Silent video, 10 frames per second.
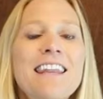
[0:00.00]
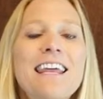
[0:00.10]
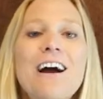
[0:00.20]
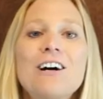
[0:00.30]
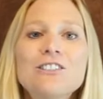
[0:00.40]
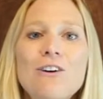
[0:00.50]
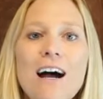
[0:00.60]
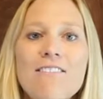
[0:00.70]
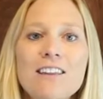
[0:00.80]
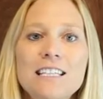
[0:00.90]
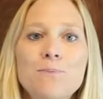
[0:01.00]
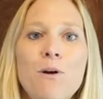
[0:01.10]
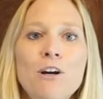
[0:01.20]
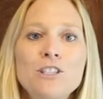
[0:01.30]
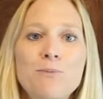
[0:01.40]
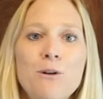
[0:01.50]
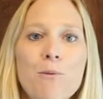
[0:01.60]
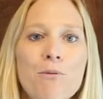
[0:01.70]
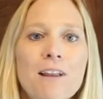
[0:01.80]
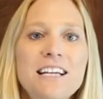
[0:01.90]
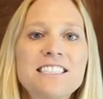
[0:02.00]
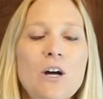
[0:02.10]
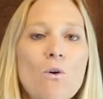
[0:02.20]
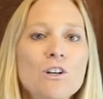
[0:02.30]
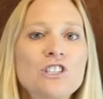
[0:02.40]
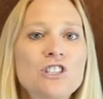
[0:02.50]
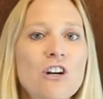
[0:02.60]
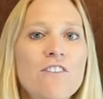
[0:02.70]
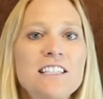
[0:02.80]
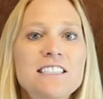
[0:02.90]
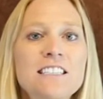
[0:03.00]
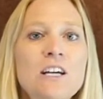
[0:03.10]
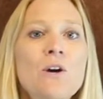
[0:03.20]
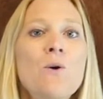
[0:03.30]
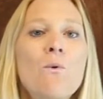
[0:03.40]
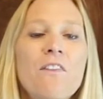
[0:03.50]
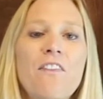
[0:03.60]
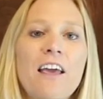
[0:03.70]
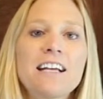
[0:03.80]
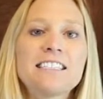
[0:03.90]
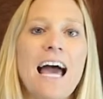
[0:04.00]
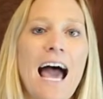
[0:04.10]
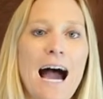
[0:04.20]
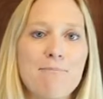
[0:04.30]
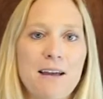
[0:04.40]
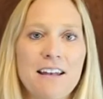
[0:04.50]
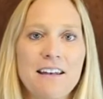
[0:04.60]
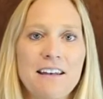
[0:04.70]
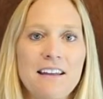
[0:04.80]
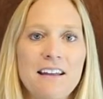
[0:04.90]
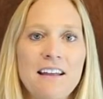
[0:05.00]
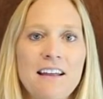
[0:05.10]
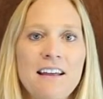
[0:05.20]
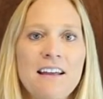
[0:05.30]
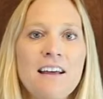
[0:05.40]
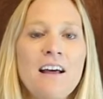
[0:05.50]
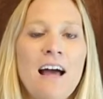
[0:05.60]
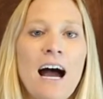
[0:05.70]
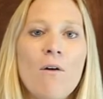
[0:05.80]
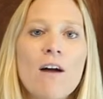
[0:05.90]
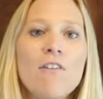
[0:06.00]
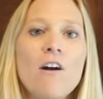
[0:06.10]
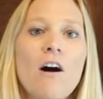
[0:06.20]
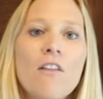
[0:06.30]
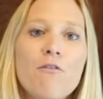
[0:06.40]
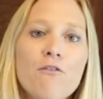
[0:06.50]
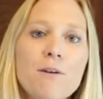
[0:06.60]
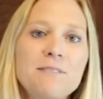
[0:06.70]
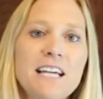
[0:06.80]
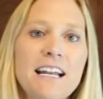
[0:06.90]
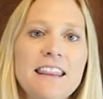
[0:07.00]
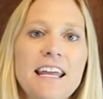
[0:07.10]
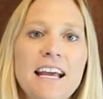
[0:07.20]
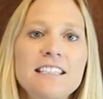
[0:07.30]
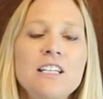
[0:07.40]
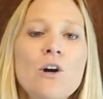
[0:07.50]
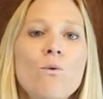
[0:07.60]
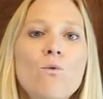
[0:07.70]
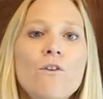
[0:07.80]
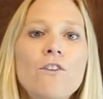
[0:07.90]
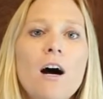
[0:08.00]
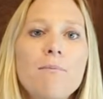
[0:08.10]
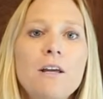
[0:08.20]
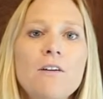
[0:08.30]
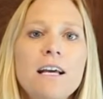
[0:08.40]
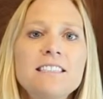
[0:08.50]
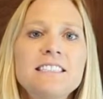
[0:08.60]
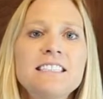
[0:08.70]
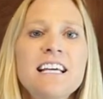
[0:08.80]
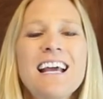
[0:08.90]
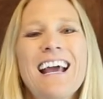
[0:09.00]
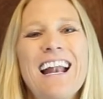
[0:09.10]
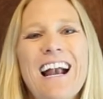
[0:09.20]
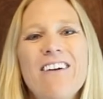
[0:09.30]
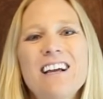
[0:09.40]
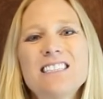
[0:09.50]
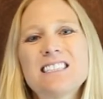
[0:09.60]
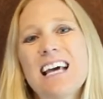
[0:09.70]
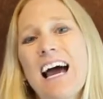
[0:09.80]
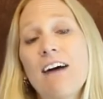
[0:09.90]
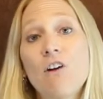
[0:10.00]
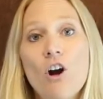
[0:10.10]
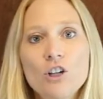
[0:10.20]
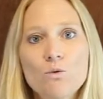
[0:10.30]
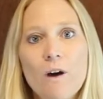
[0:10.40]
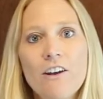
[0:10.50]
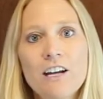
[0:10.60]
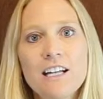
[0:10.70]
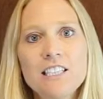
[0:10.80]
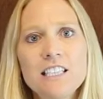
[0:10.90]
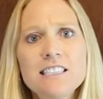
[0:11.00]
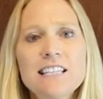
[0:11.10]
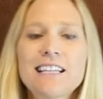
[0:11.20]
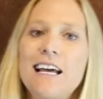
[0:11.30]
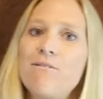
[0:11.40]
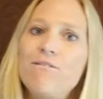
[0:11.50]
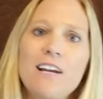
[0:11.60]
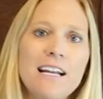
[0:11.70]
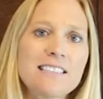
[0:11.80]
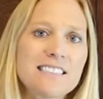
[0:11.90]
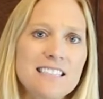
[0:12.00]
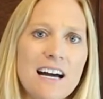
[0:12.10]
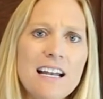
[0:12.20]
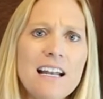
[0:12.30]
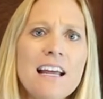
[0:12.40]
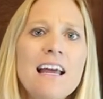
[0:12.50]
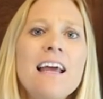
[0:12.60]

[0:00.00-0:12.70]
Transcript: They also have less parts to be replaced or serviced when things happen. However, on the flip side of things, rooftop units in areas that have harsh weather conditions, like that Phoenix sun,